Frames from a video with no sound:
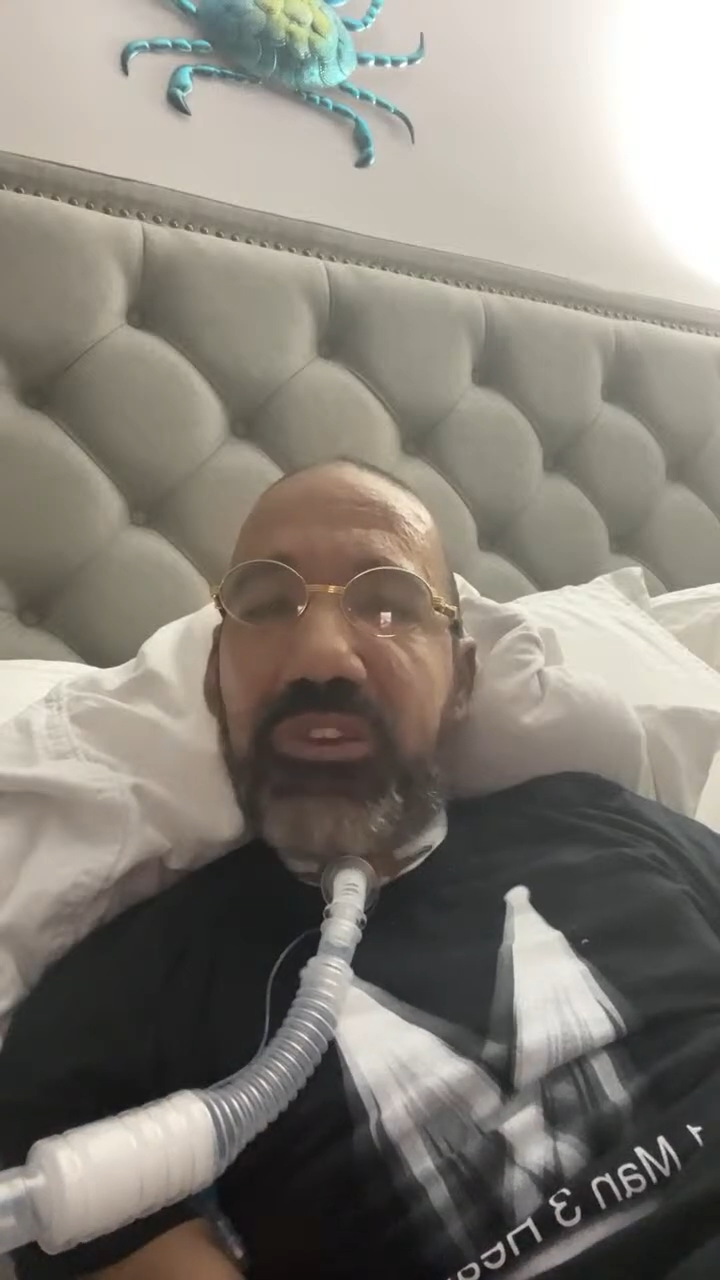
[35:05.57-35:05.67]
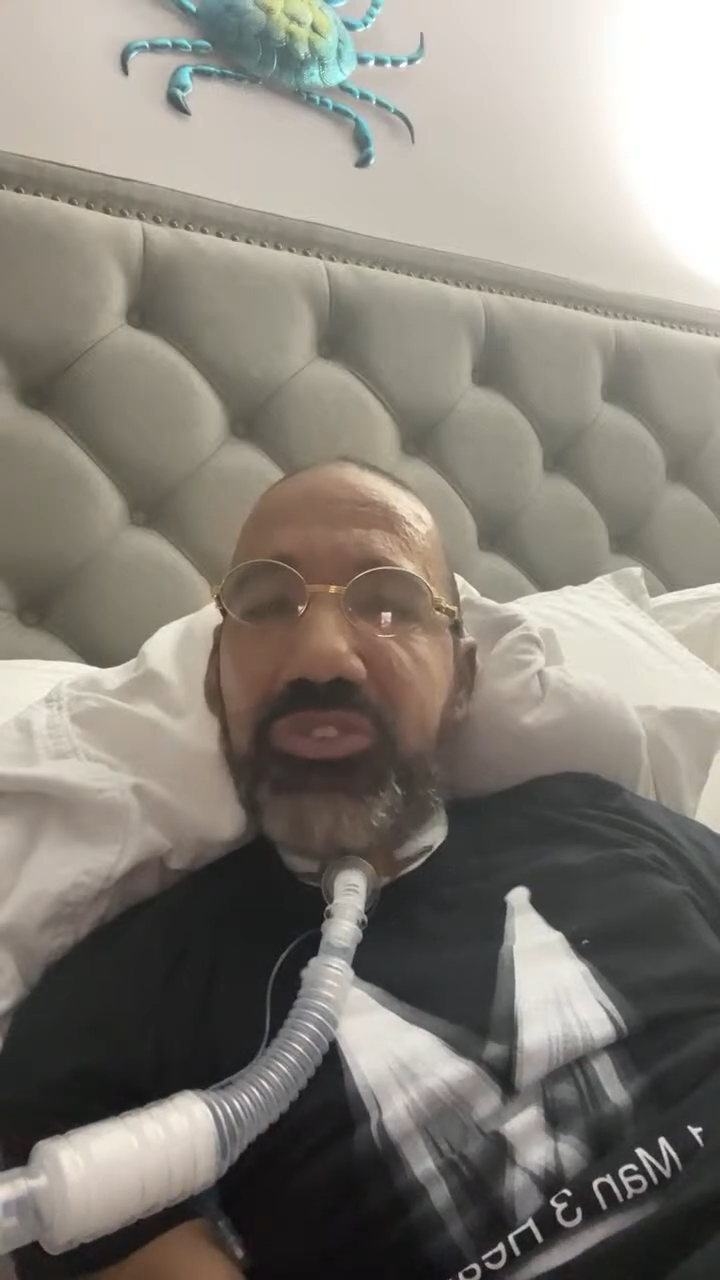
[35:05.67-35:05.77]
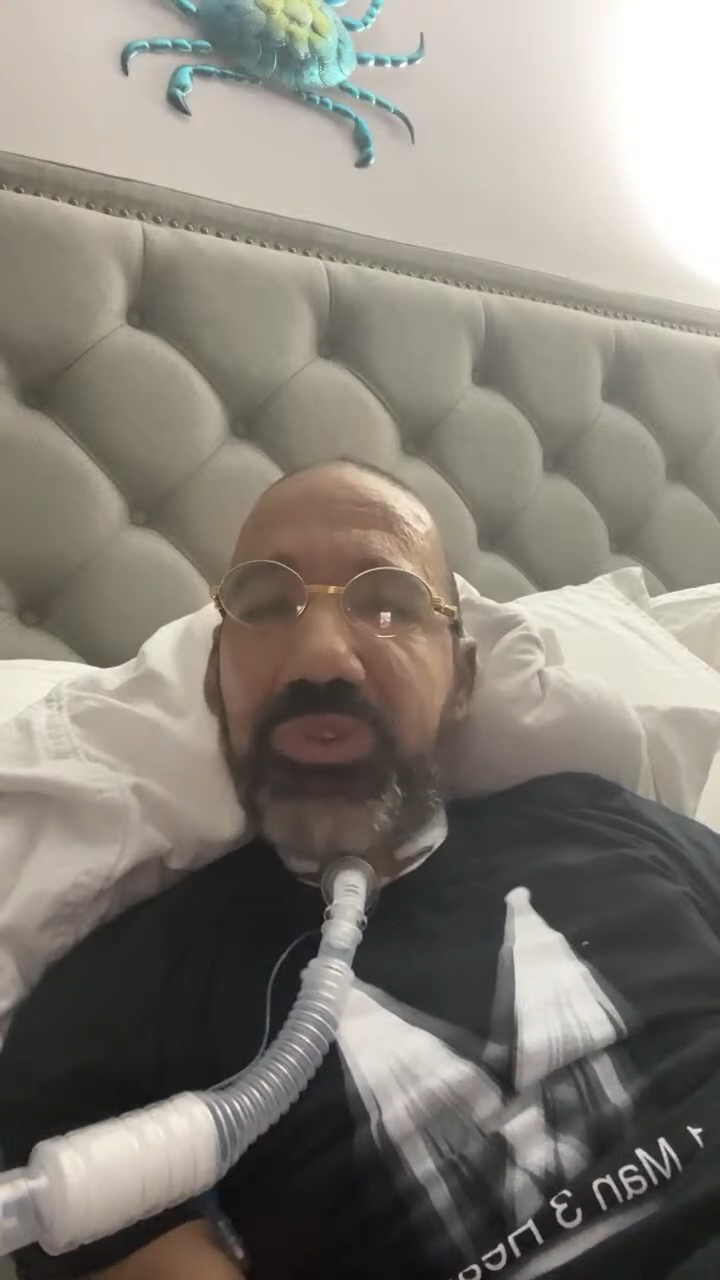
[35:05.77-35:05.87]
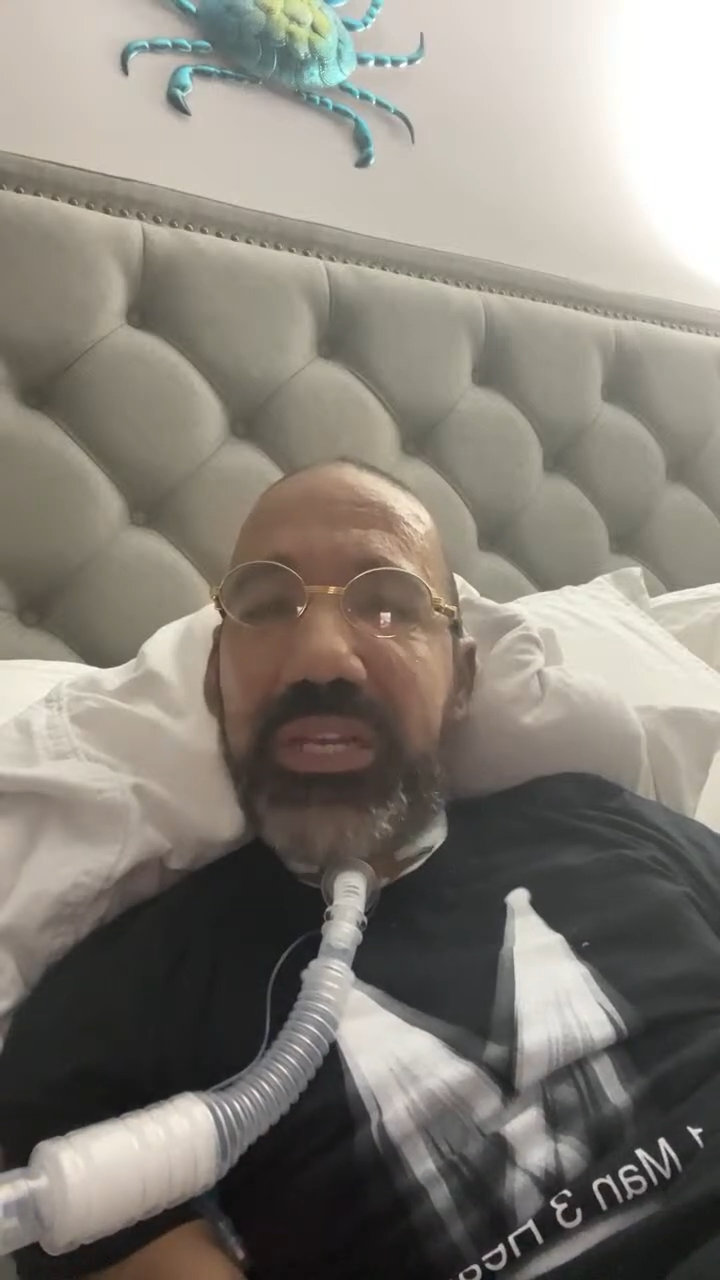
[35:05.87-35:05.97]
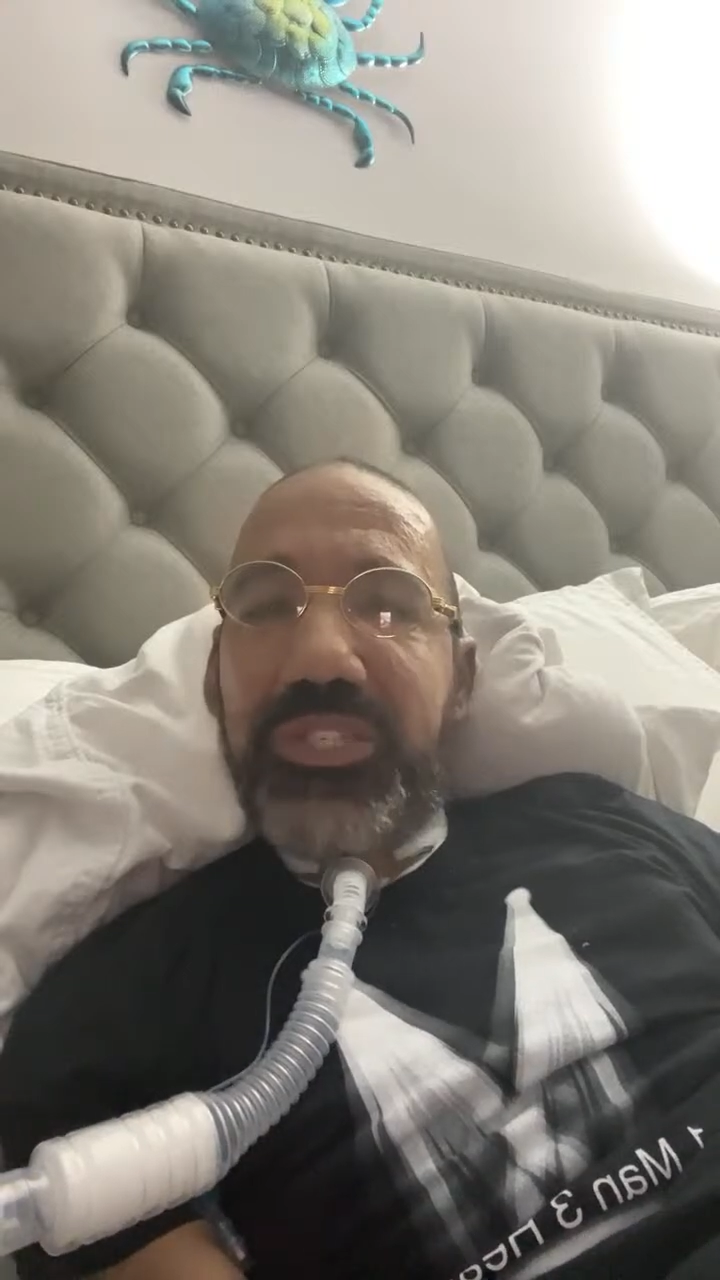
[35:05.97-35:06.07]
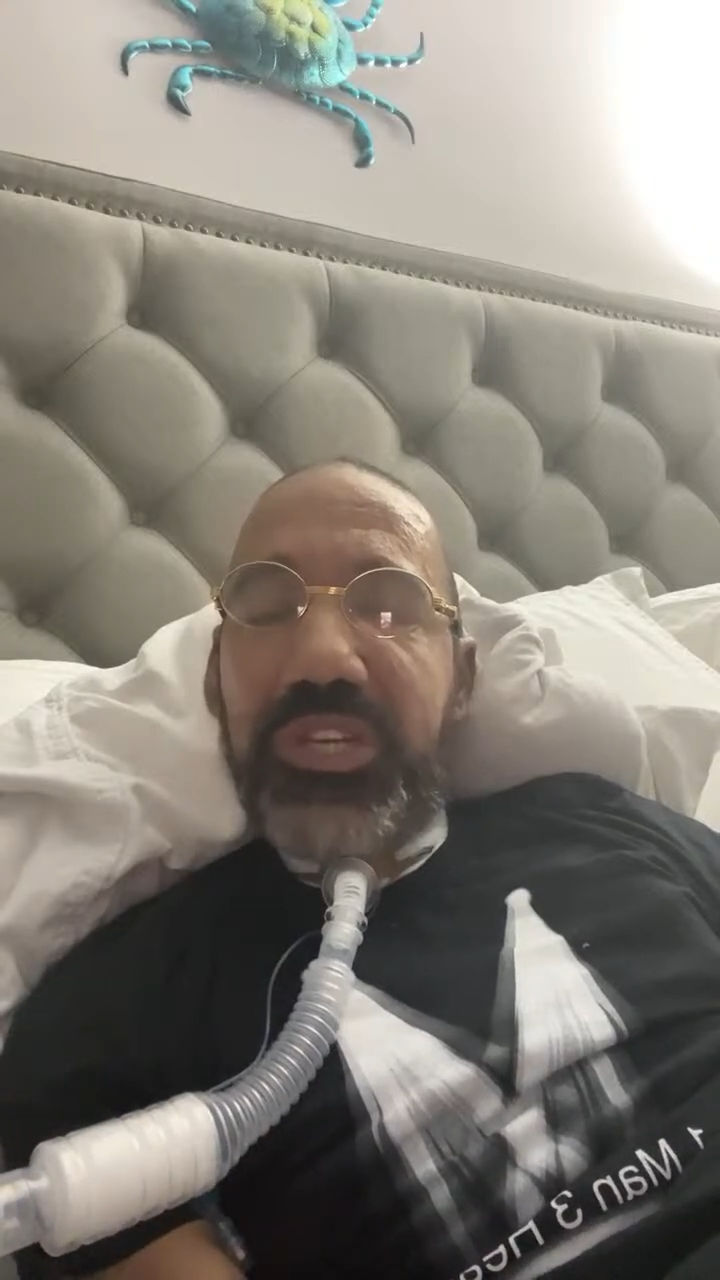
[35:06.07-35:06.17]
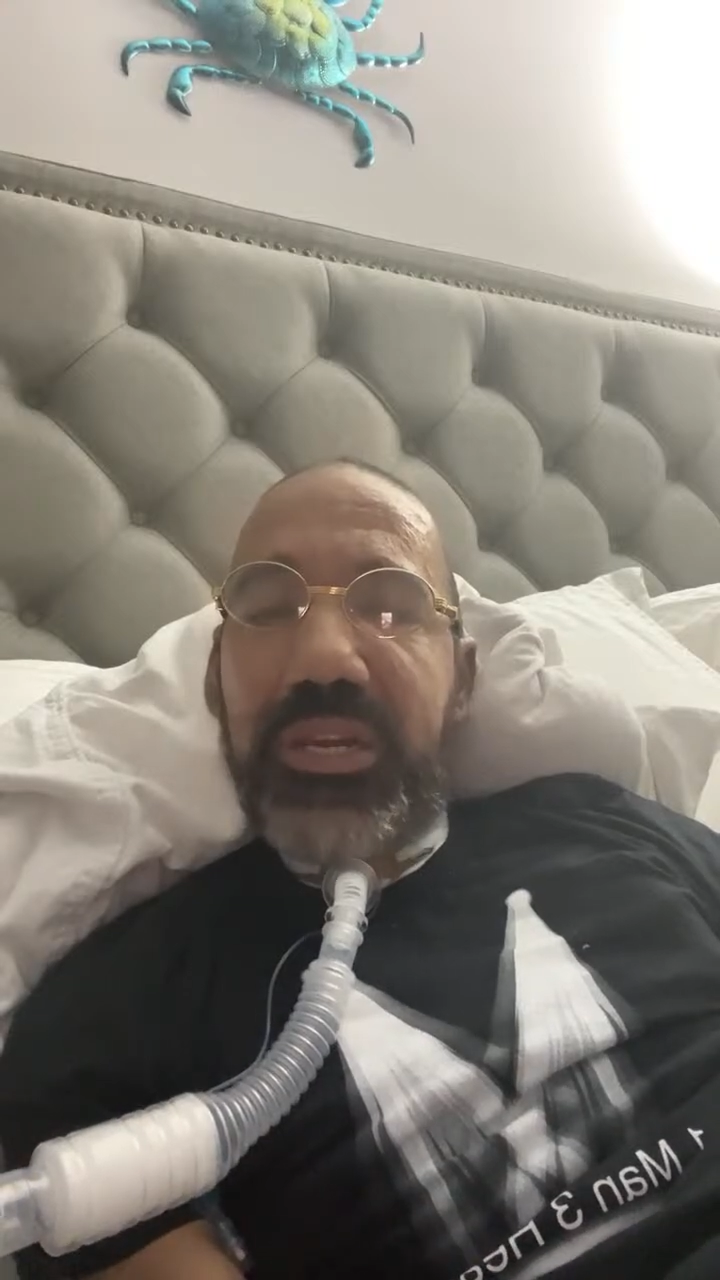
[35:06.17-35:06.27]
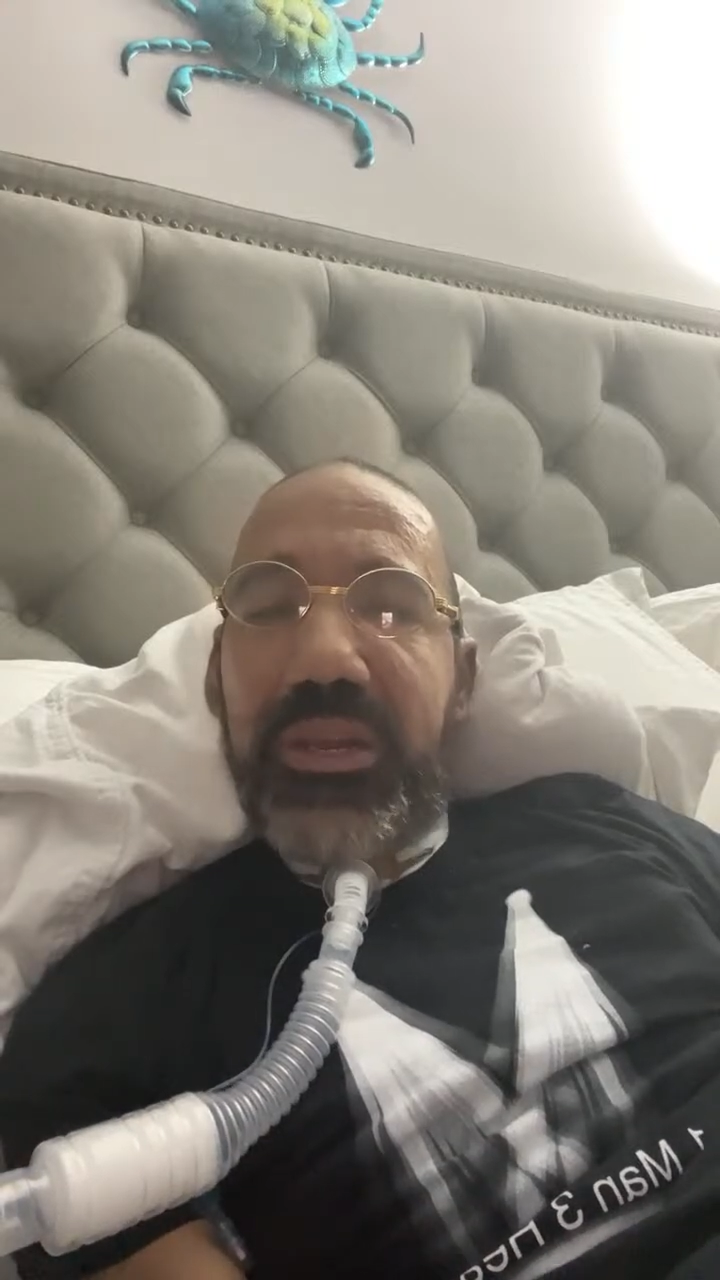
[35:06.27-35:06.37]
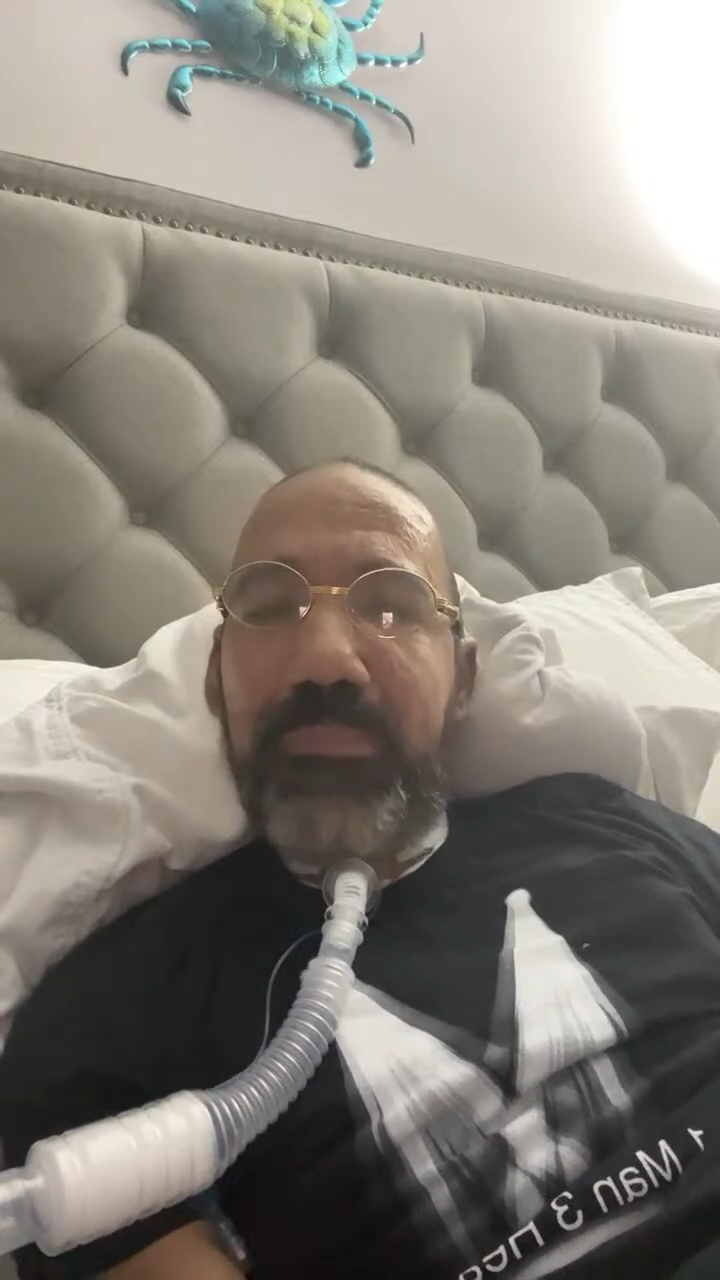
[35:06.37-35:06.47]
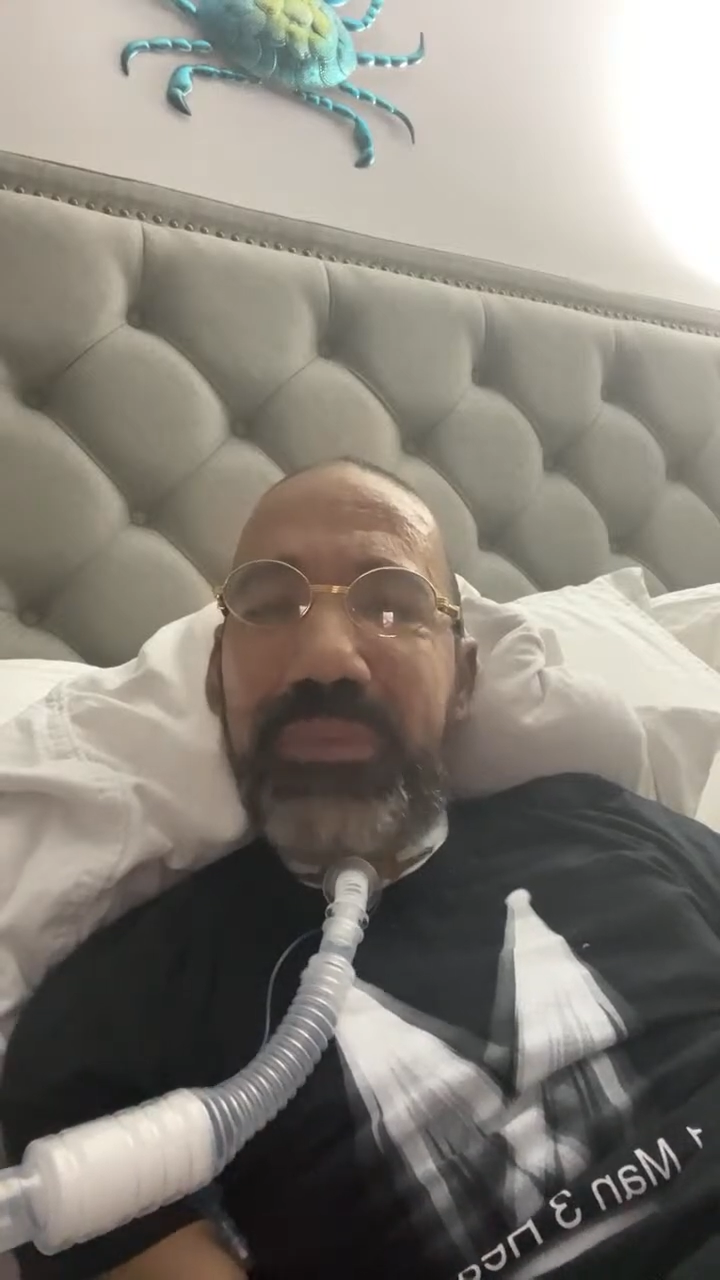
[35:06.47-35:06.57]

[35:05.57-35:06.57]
frustration